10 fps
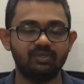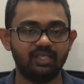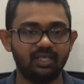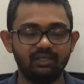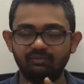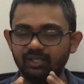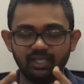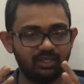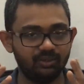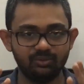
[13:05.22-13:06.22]
we
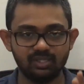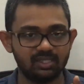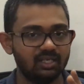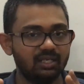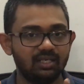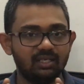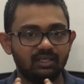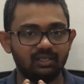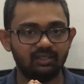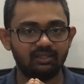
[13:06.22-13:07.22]
can use
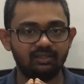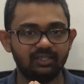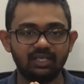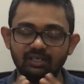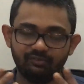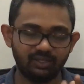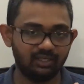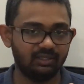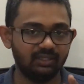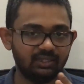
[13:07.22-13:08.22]
there are
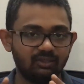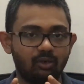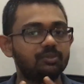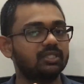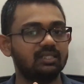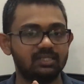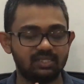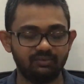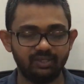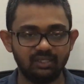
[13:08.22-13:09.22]
different options
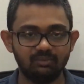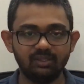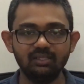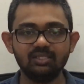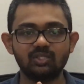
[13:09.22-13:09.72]
available.